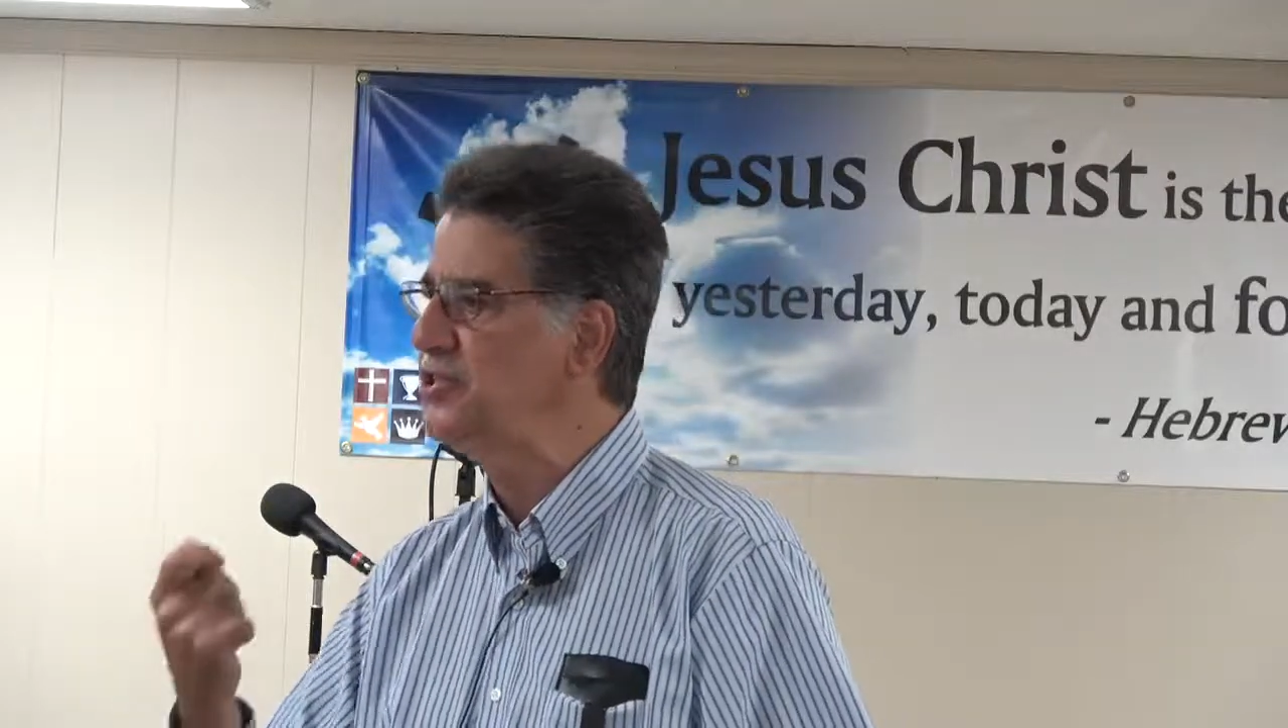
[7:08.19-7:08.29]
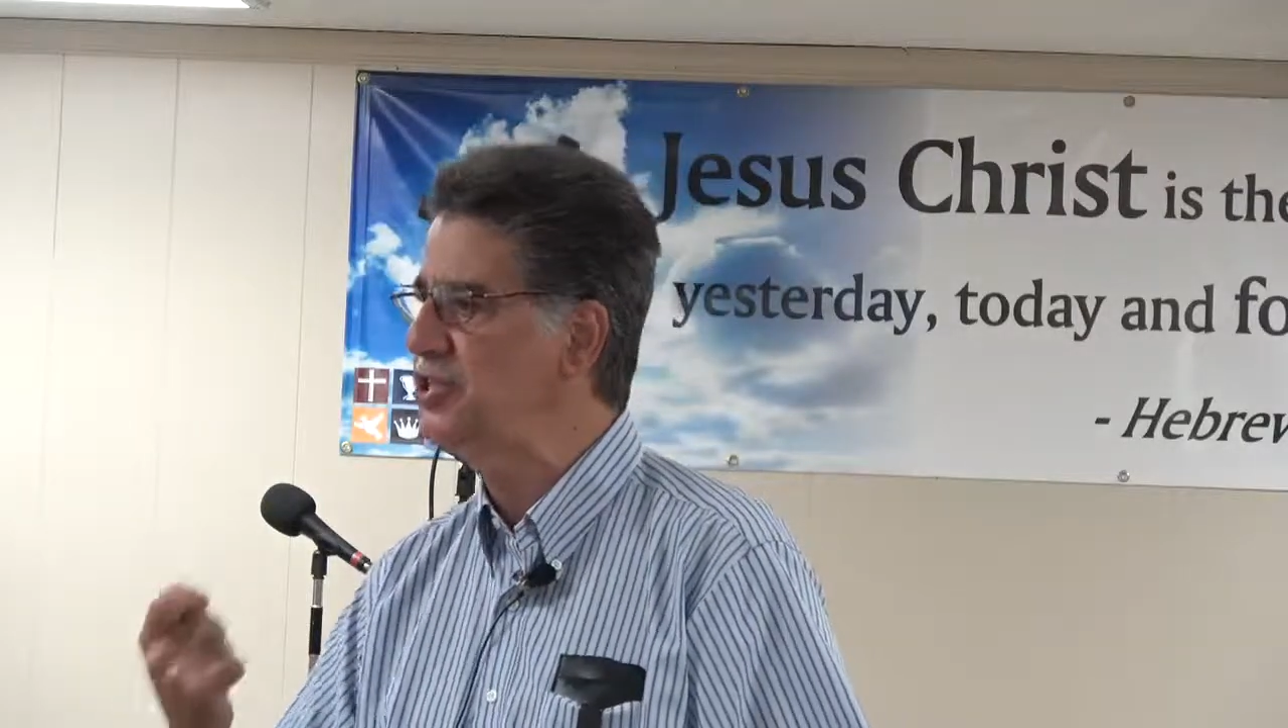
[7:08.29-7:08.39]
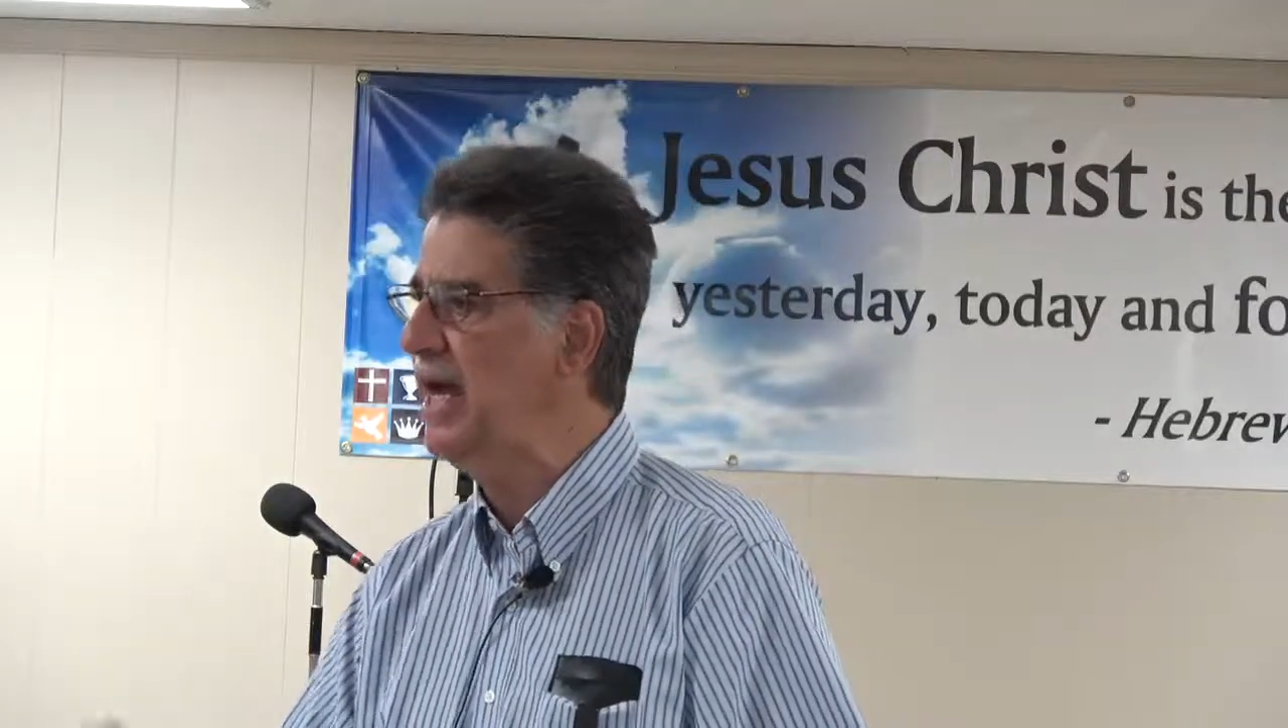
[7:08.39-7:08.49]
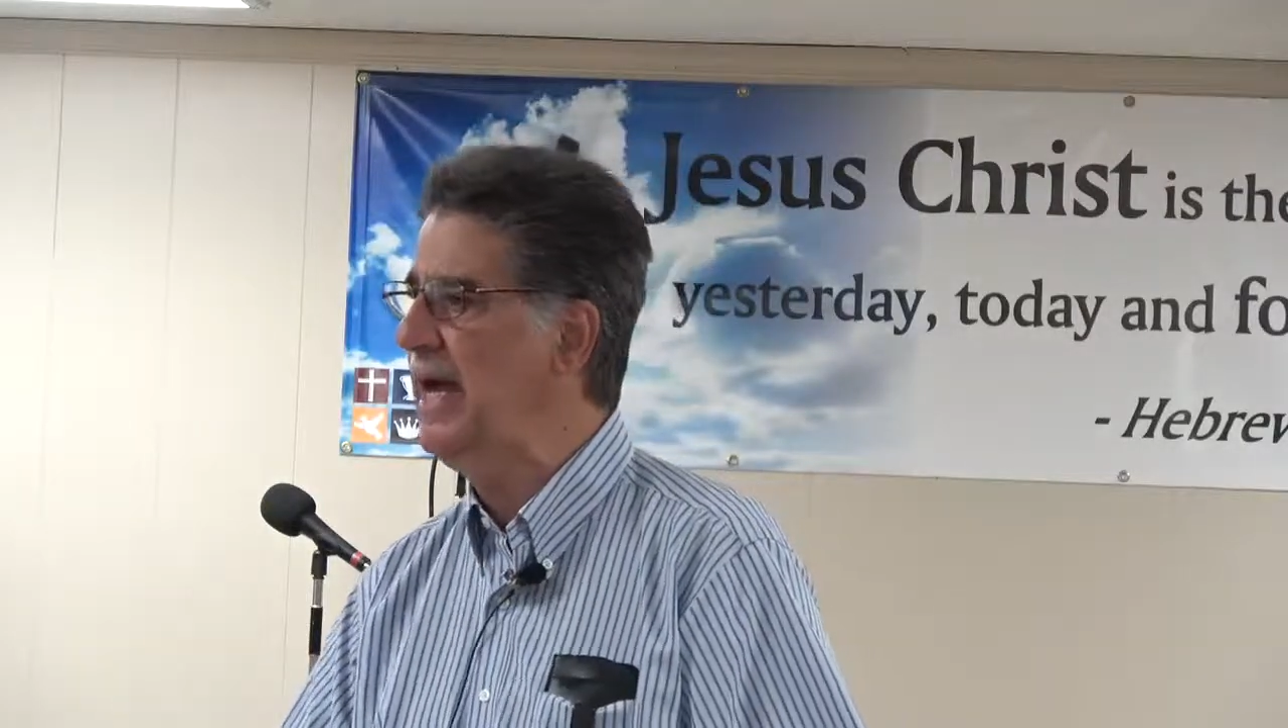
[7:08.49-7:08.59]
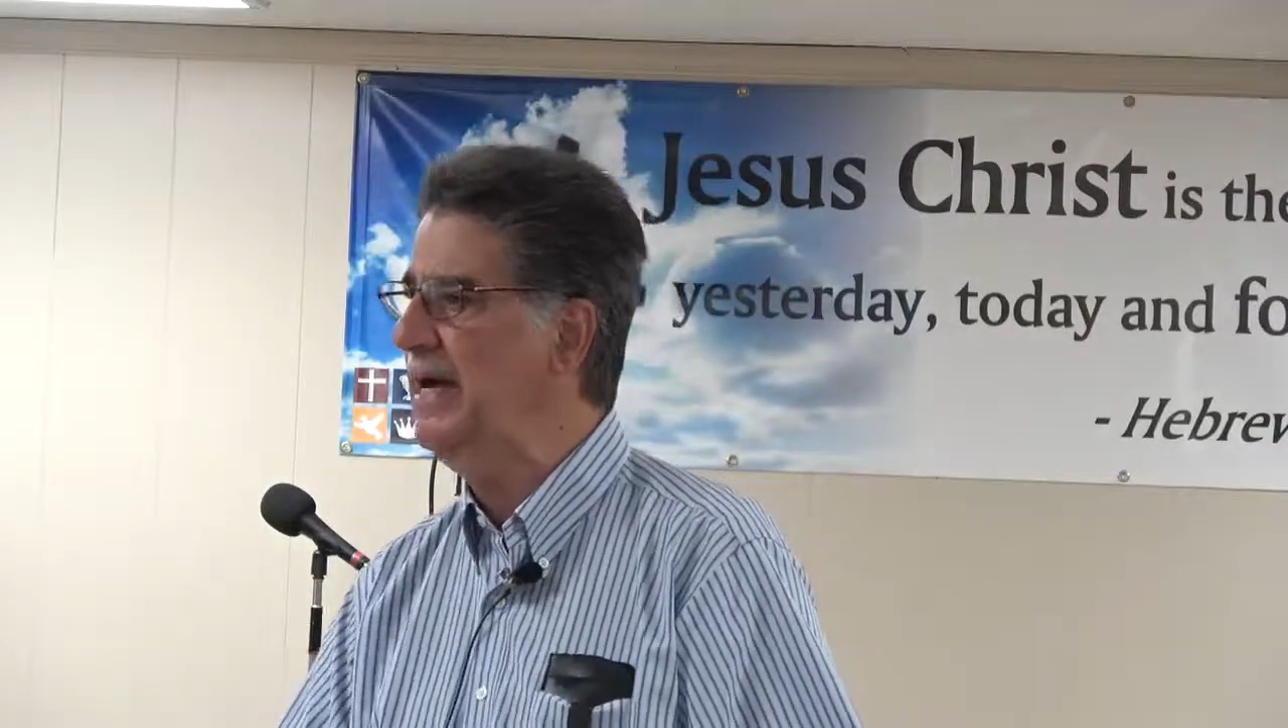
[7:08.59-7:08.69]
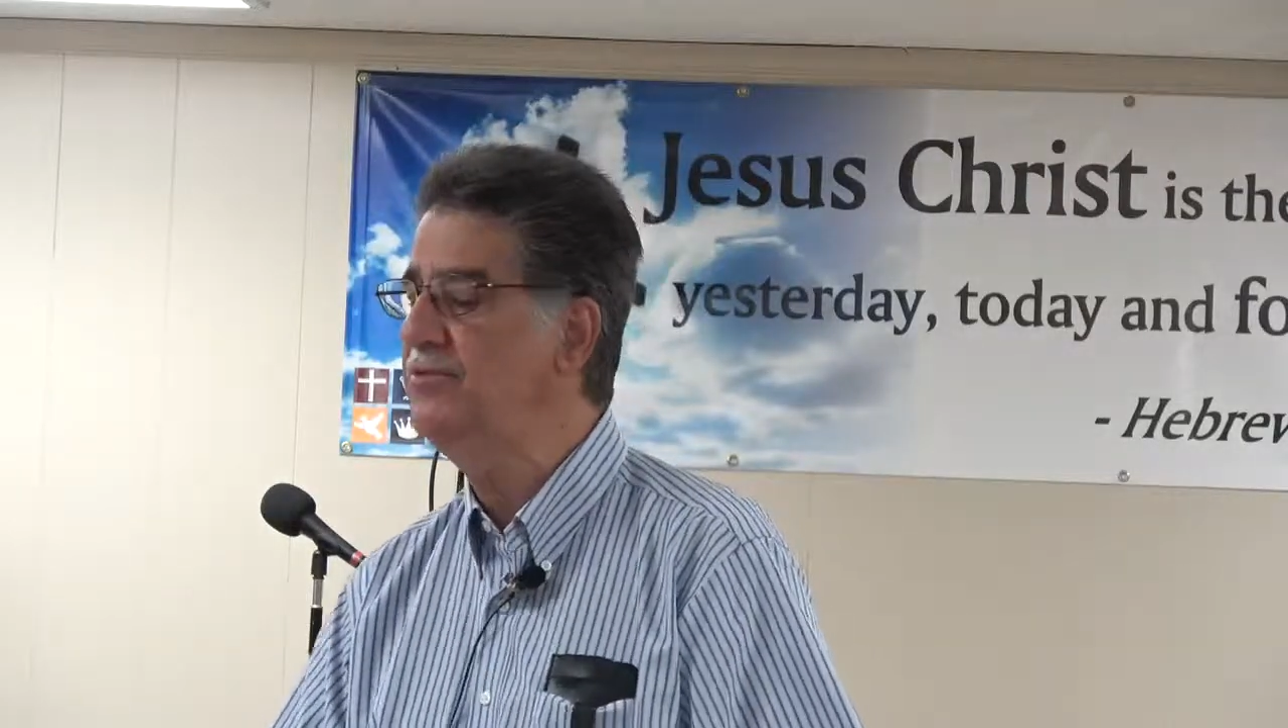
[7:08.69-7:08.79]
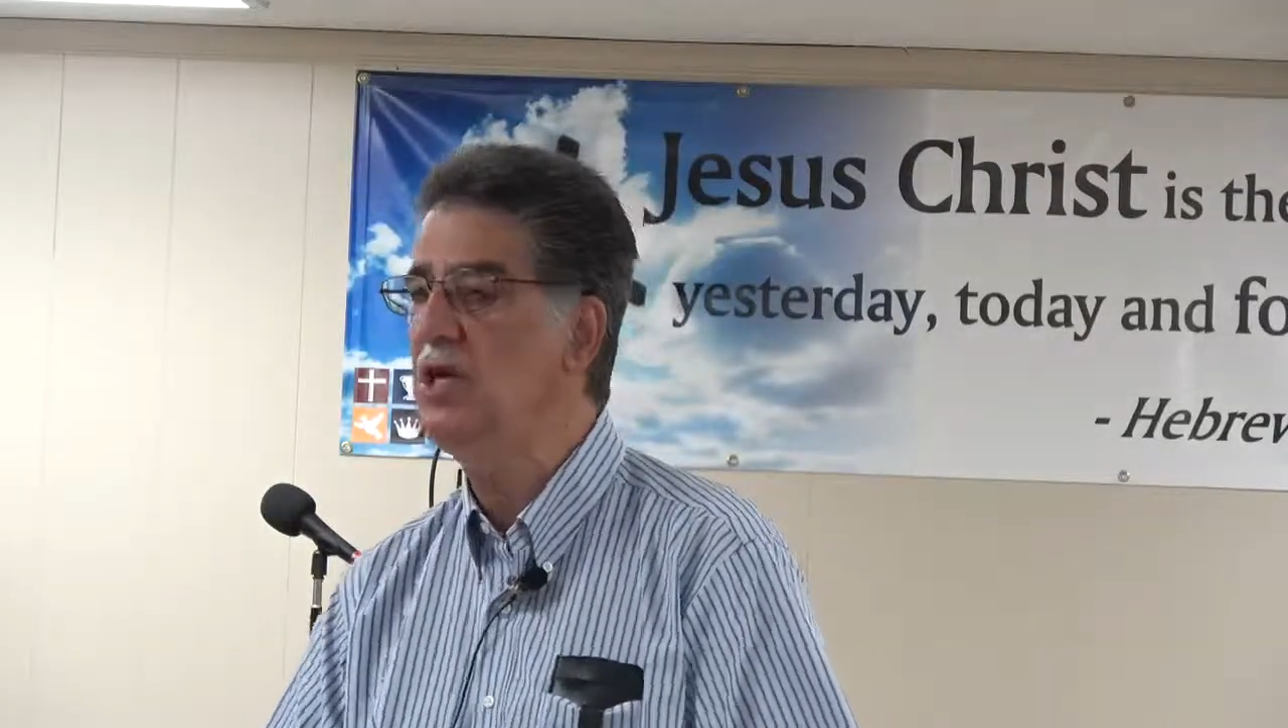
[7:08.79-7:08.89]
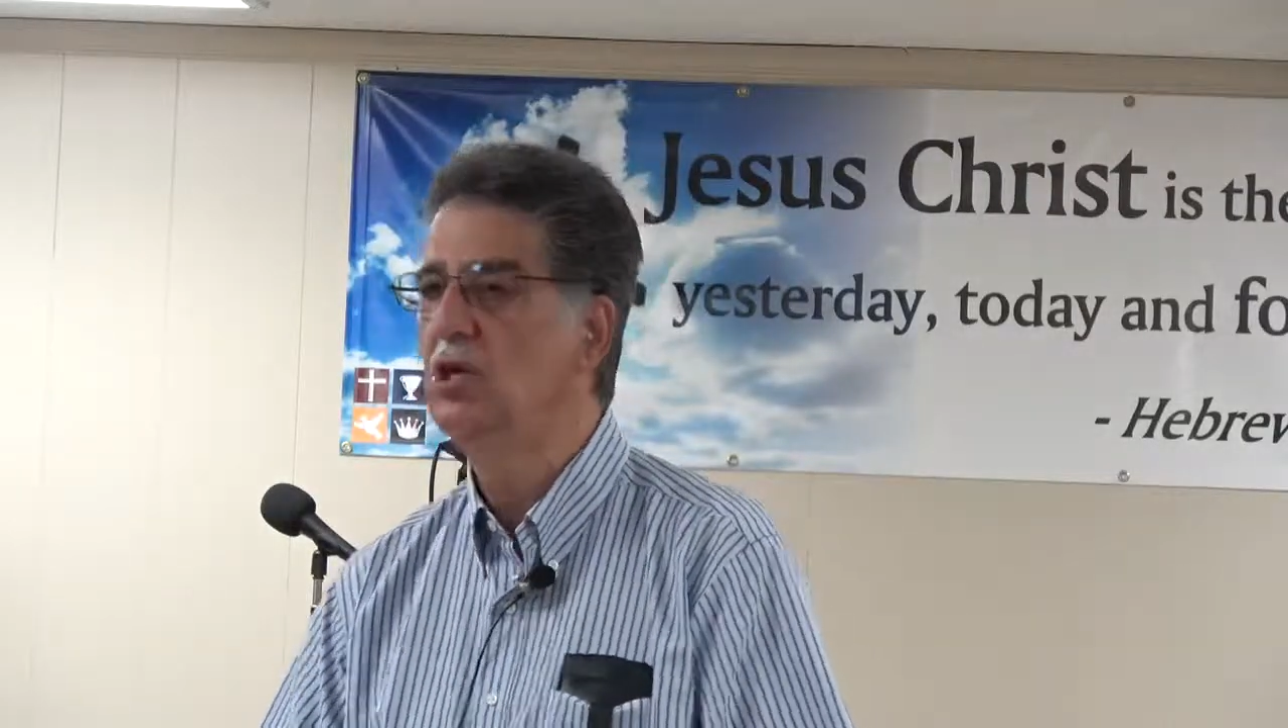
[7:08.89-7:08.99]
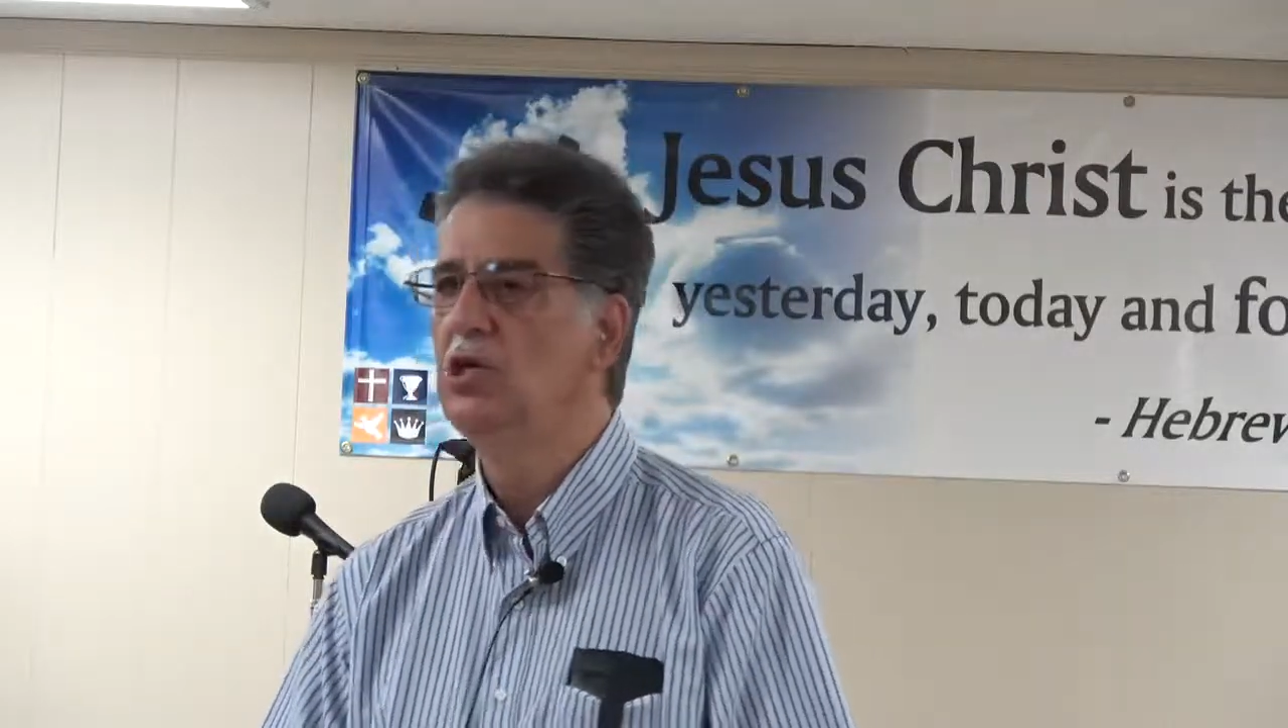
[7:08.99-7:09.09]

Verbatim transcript: saved,